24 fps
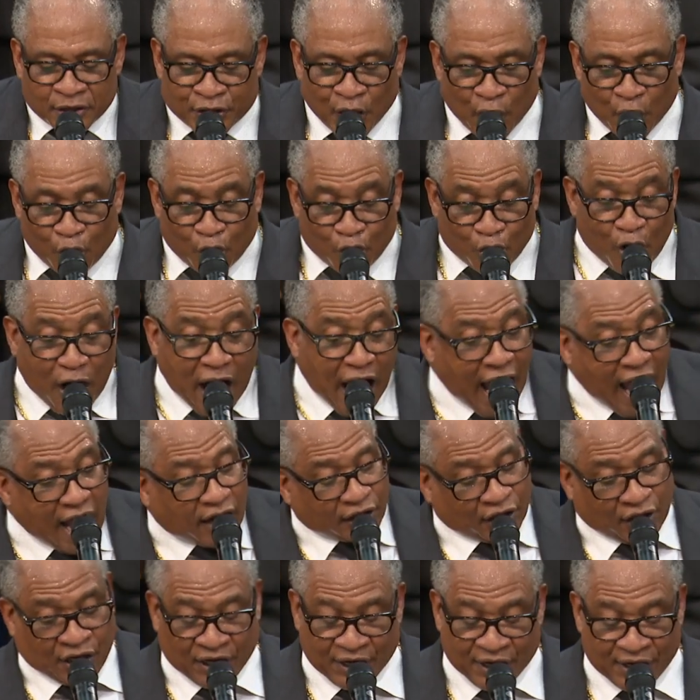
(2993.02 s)
The rock
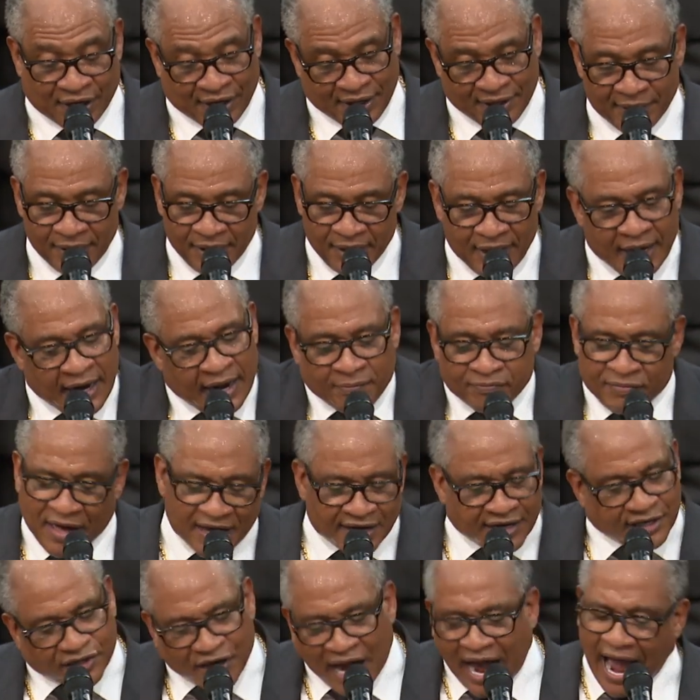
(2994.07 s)
that
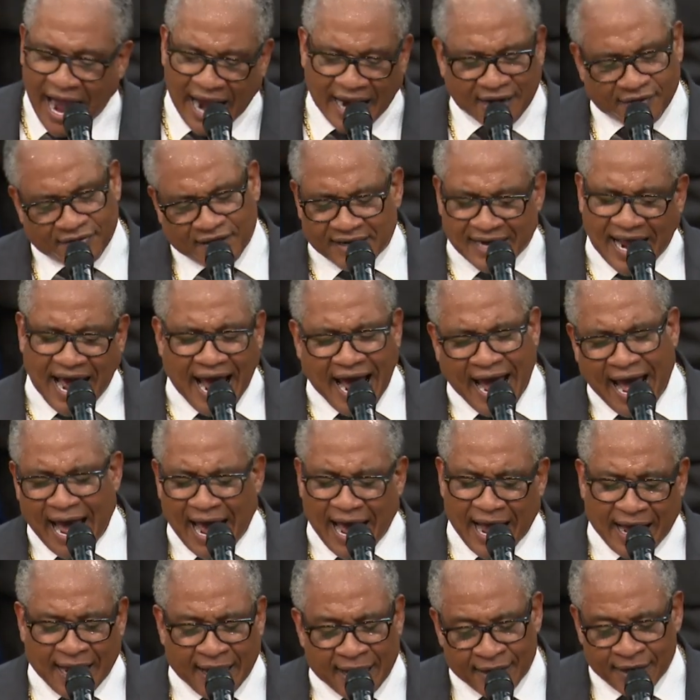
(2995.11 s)
is higher than
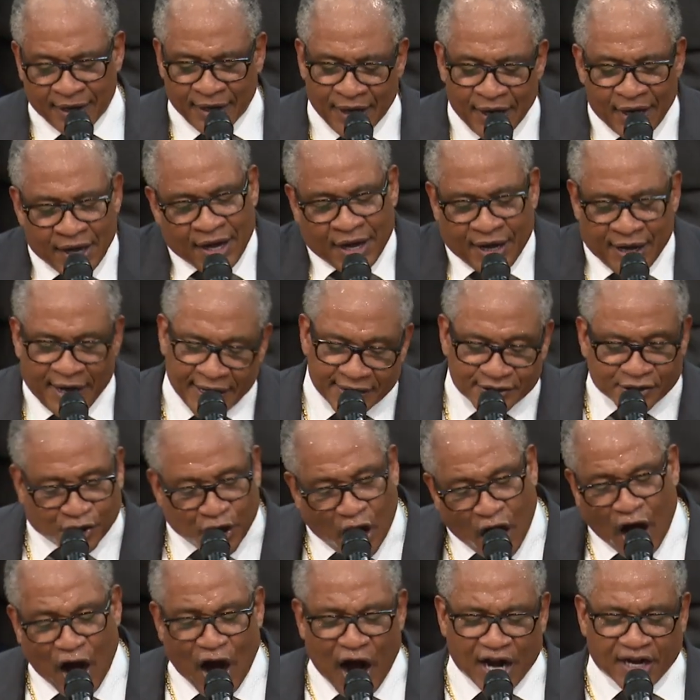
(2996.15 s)
I is
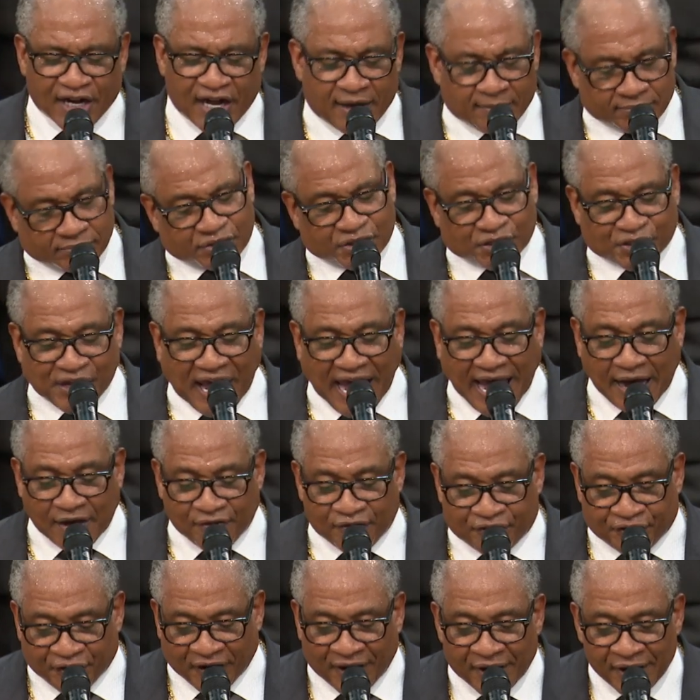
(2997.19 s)
God Himself.
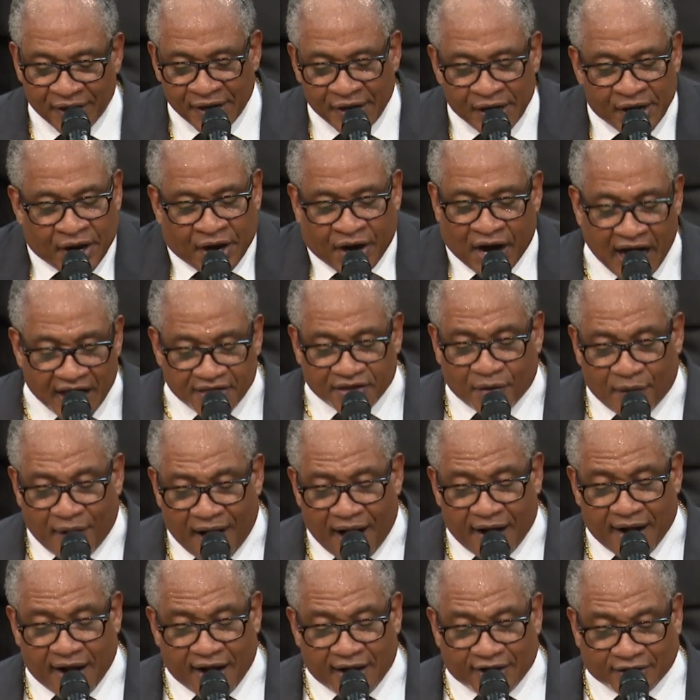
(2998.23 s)
In other
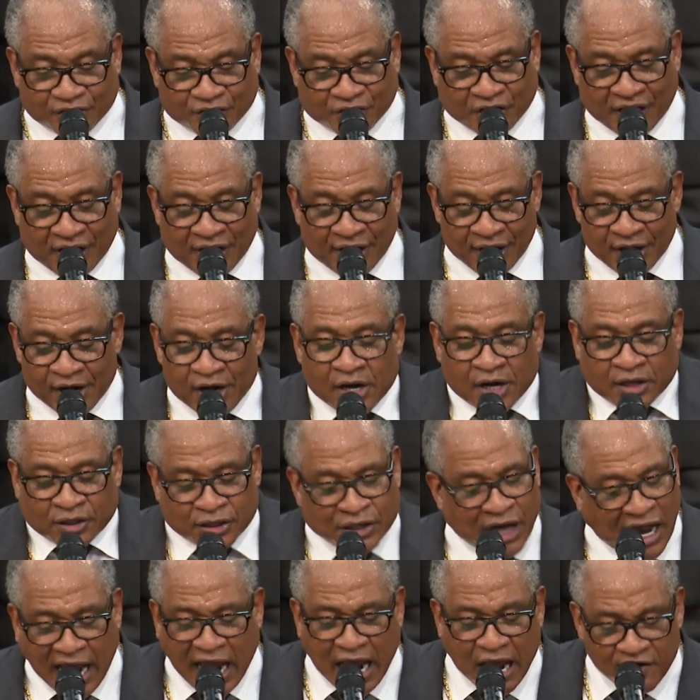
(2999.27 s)
words,
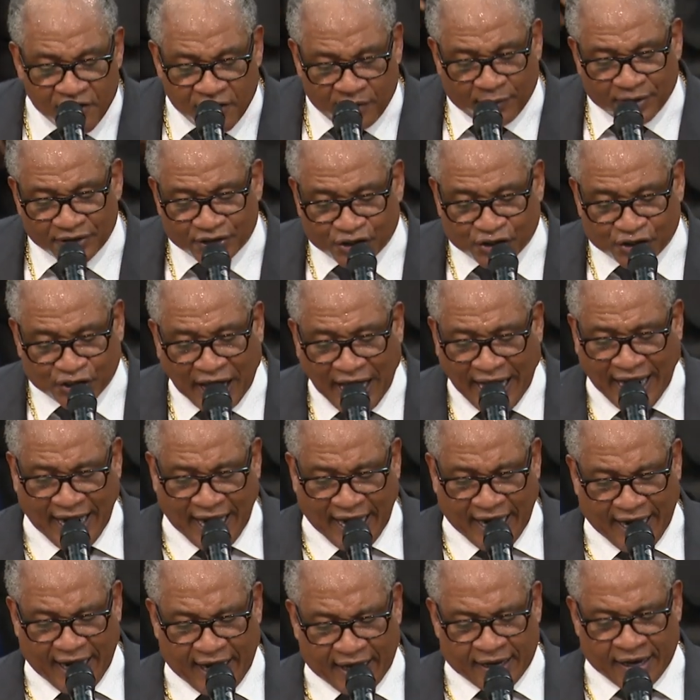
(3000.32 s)
David was
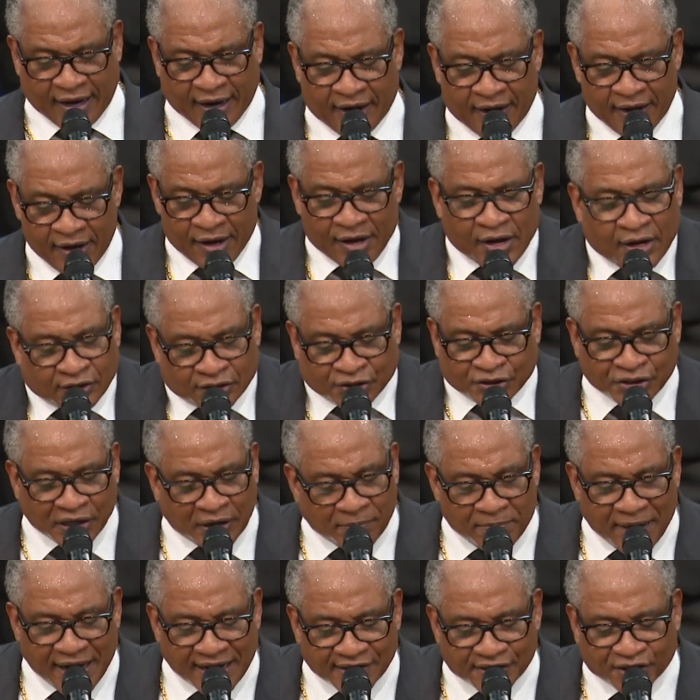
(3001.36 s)
saying,
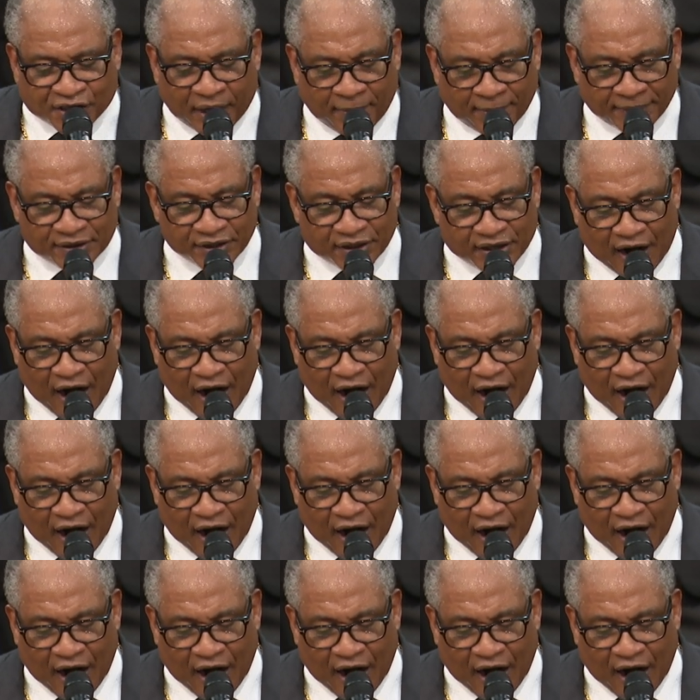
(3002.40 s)
somebody's coming to the